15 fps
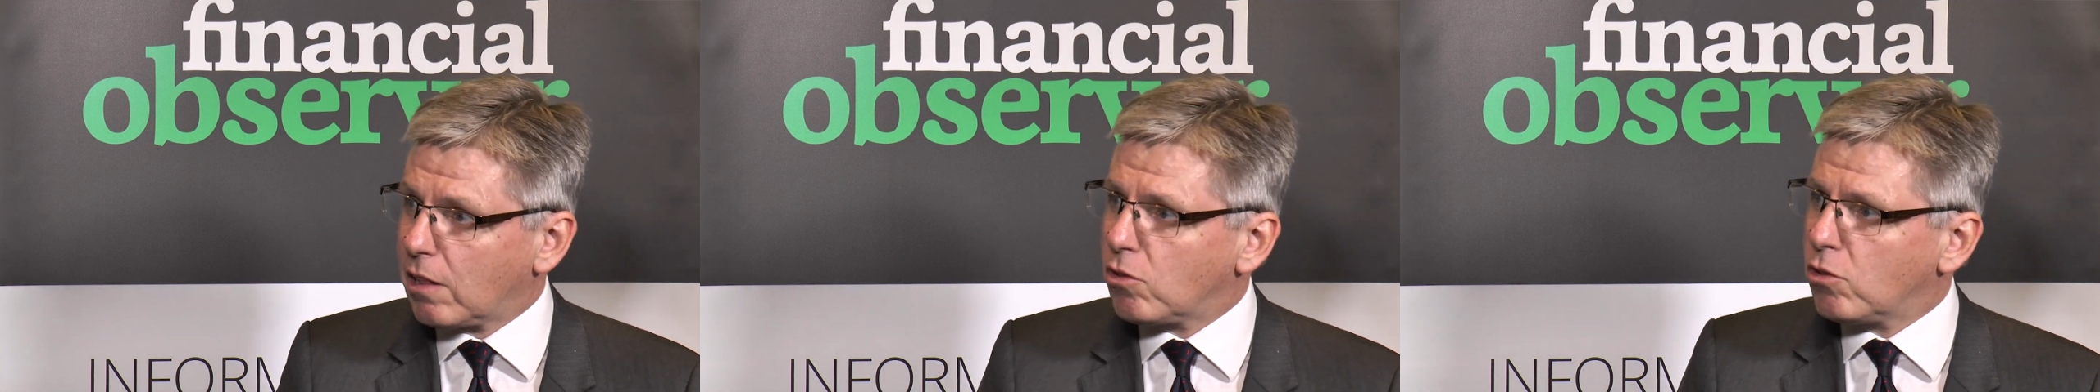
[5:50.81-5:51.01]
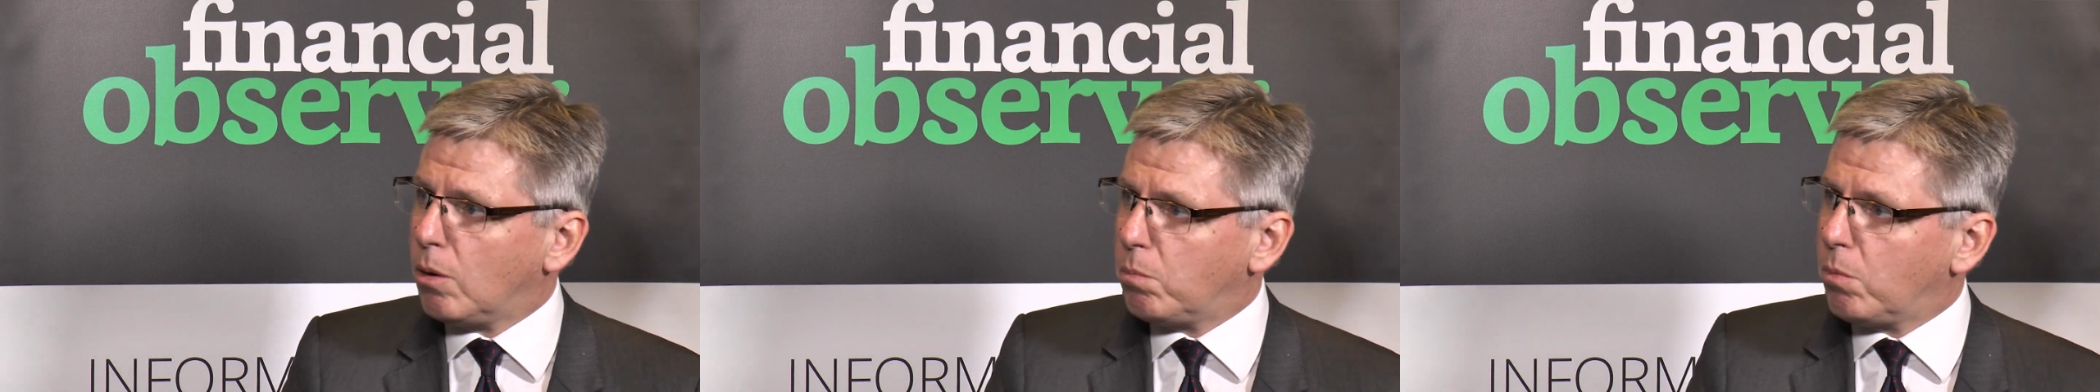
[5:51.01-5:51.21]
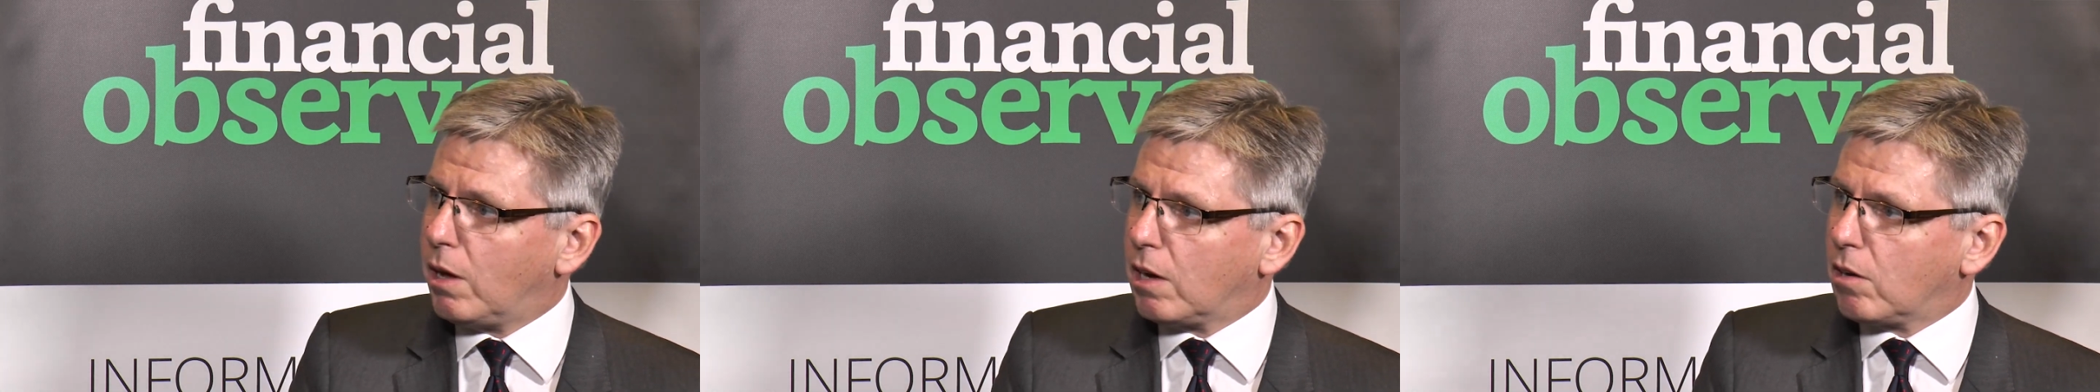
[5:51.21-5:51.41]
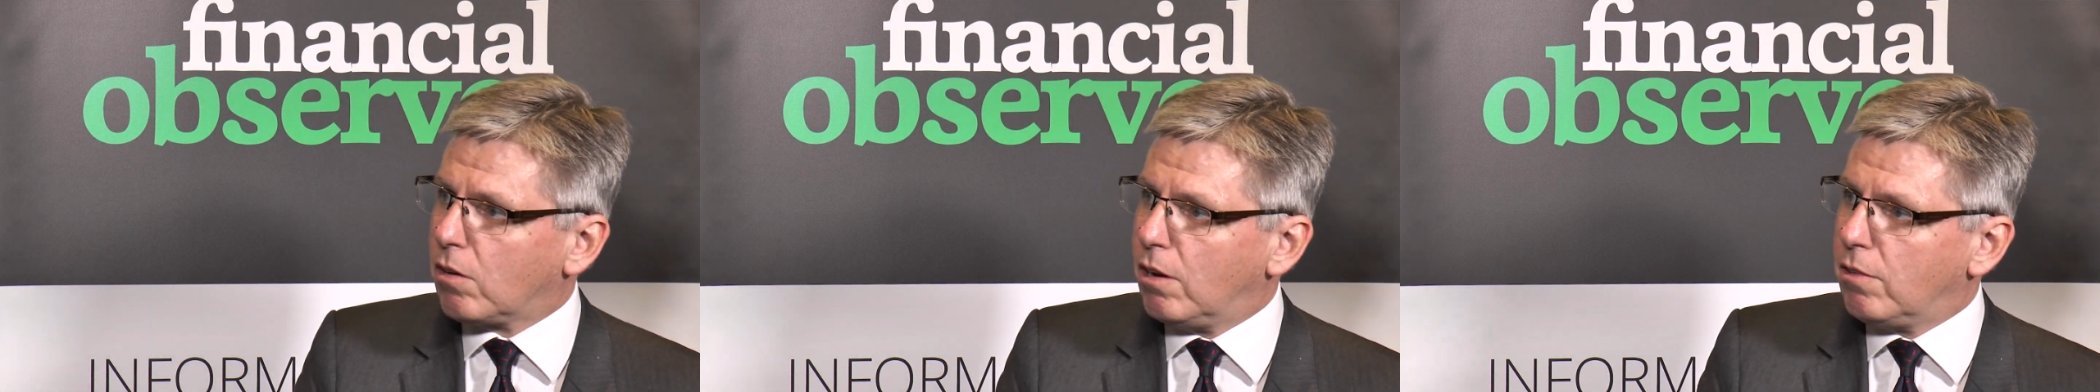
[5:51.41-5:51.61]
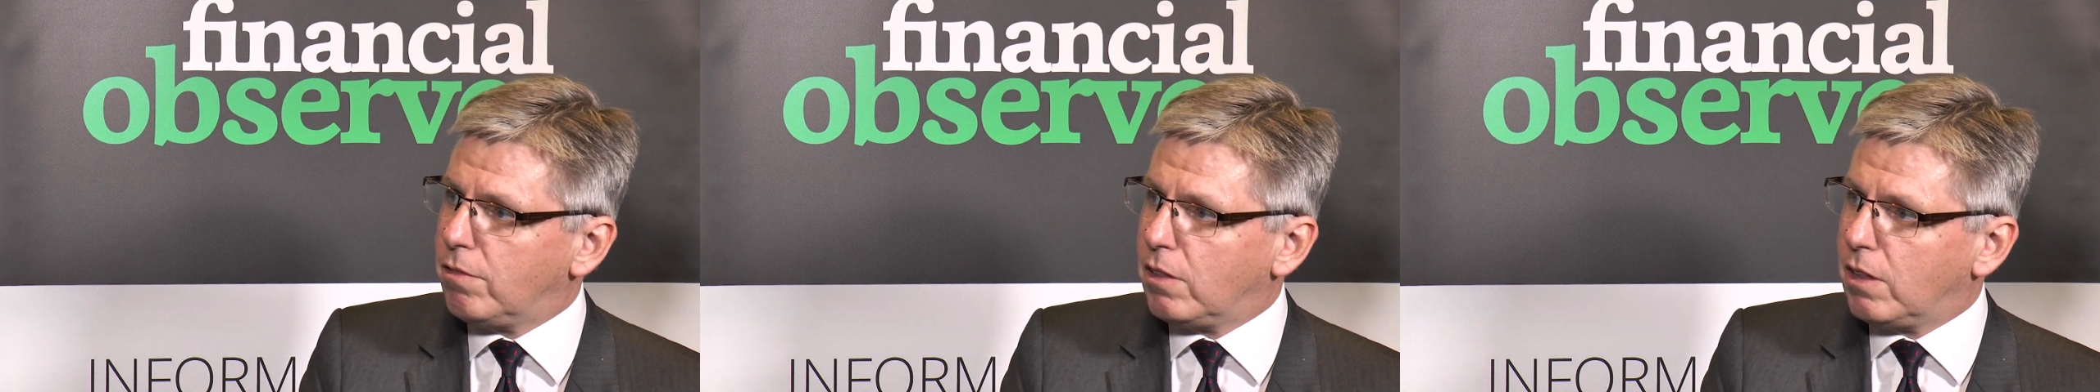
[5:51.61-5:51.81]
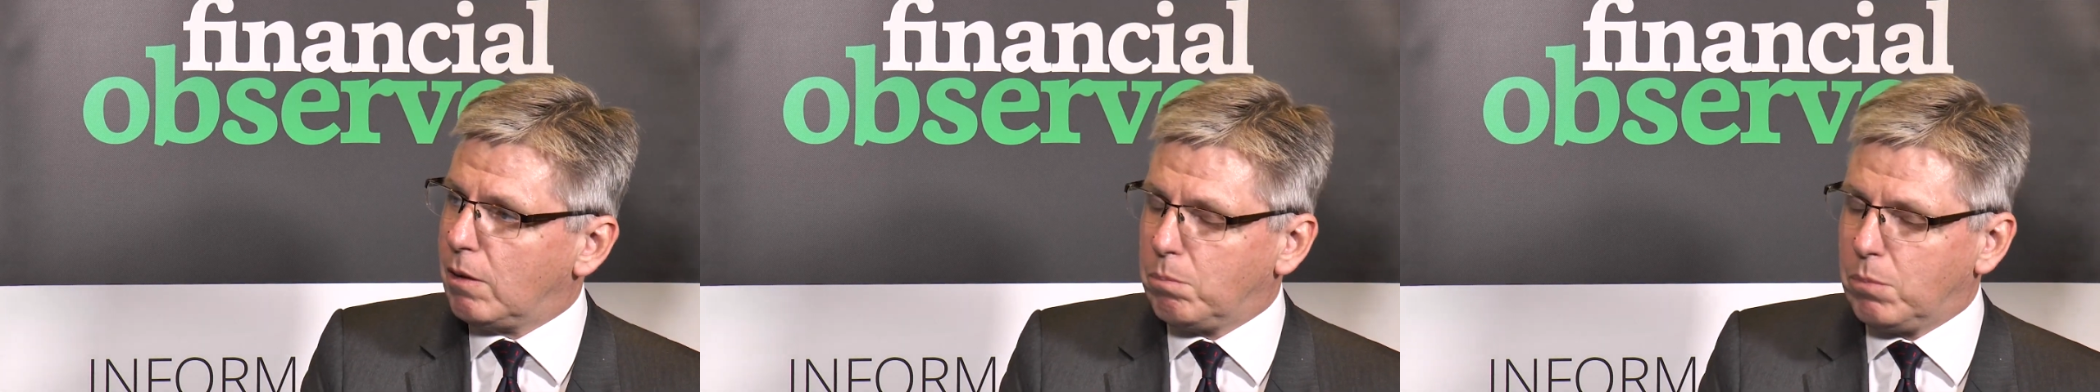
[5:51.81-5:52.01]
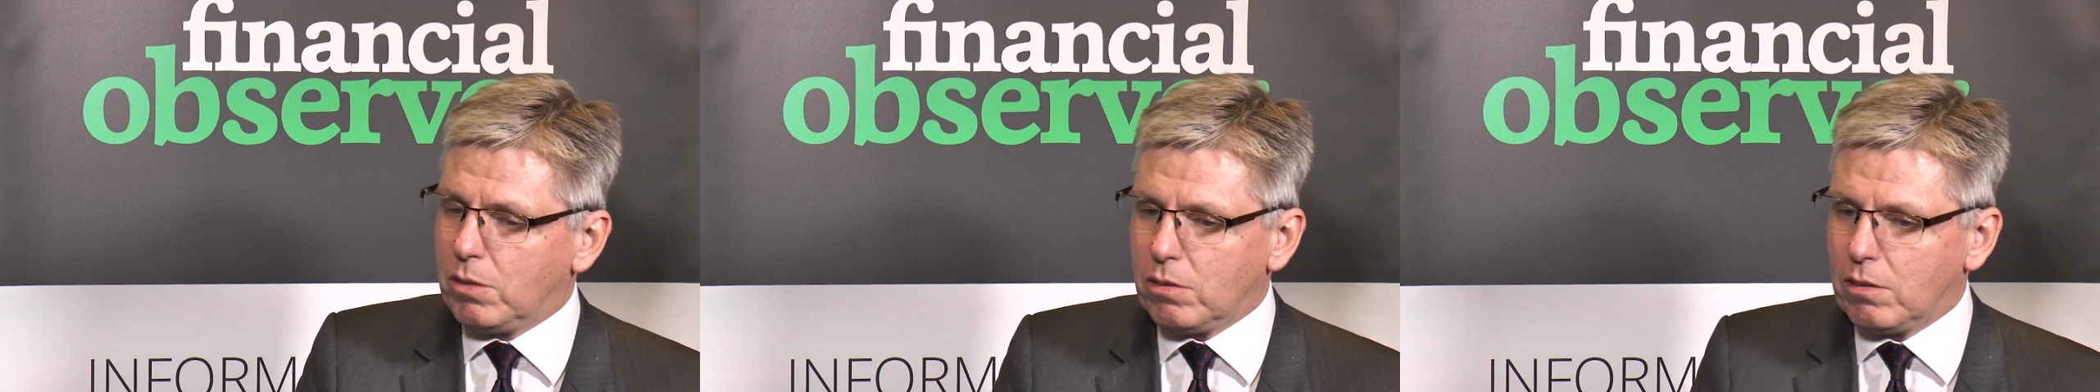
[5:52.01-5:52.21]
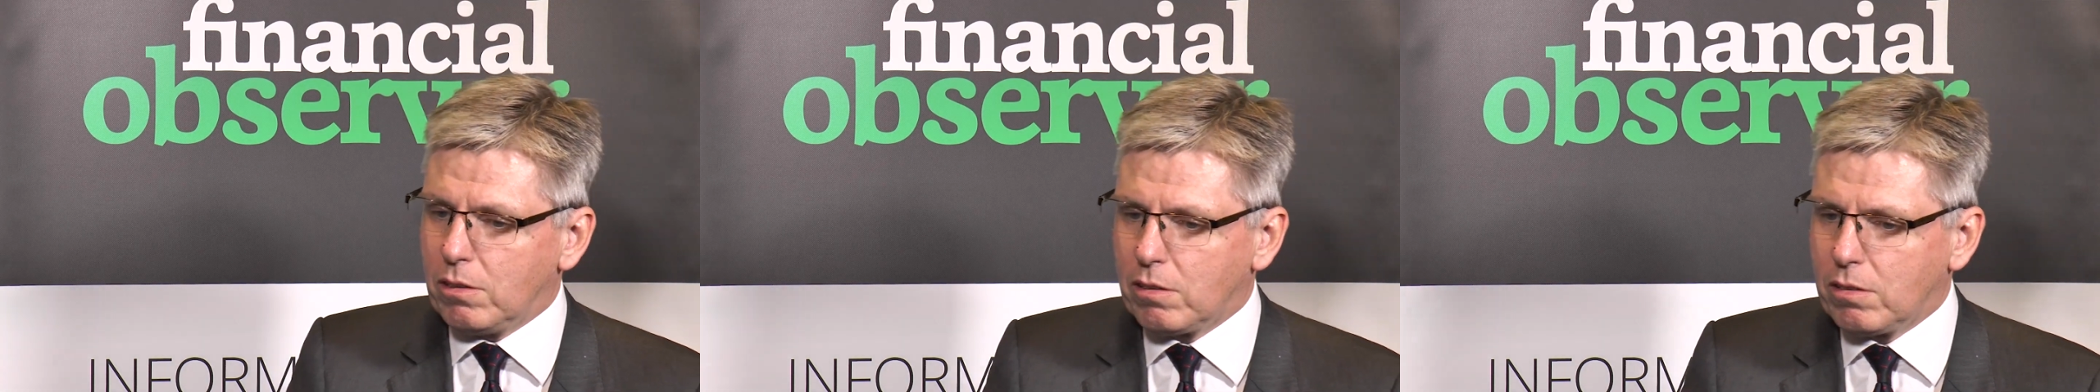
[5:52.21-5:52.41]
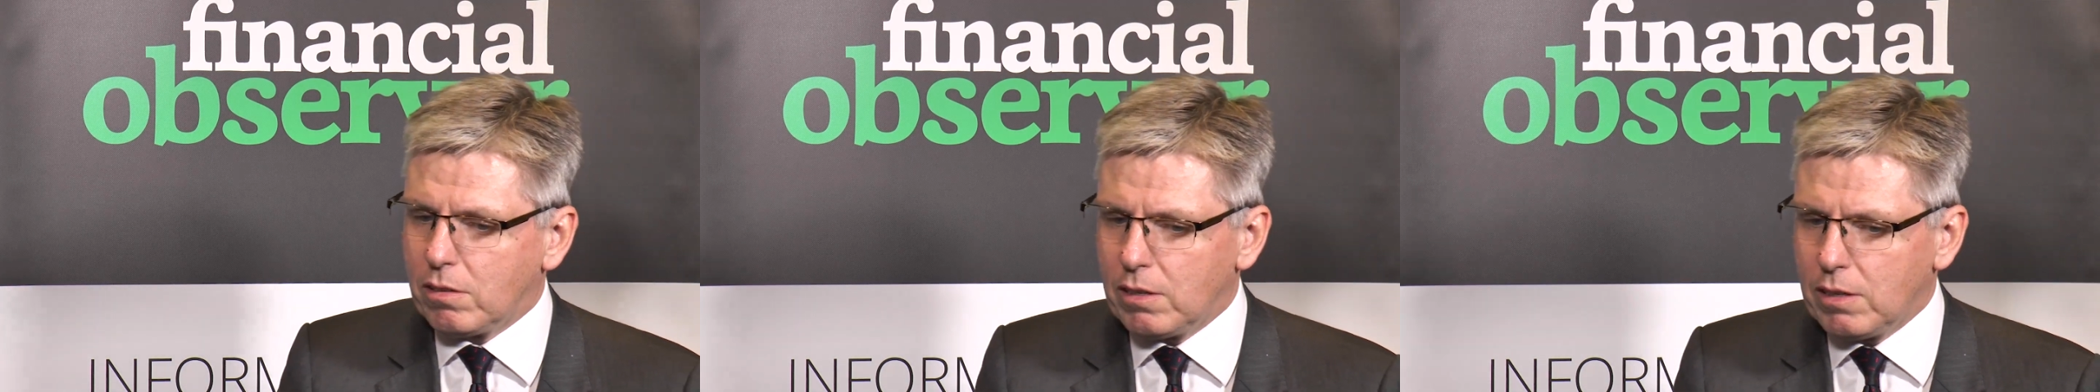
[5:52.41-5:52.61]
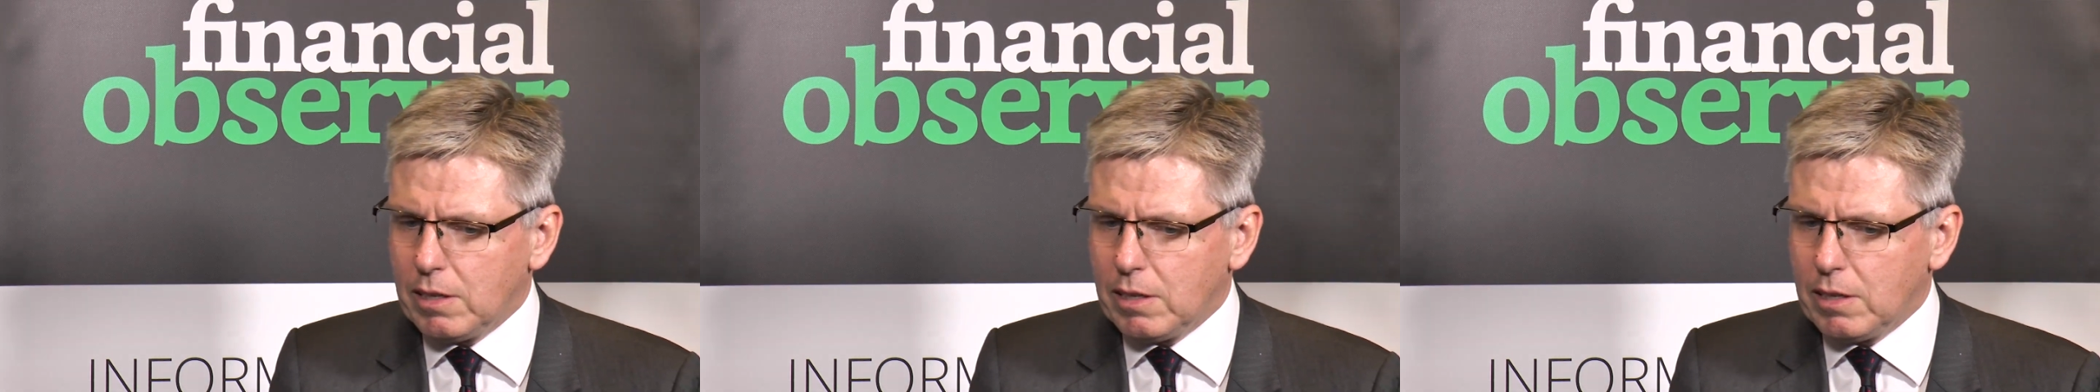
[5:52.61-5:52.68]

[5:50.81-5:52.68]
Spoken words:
top line growth for that business.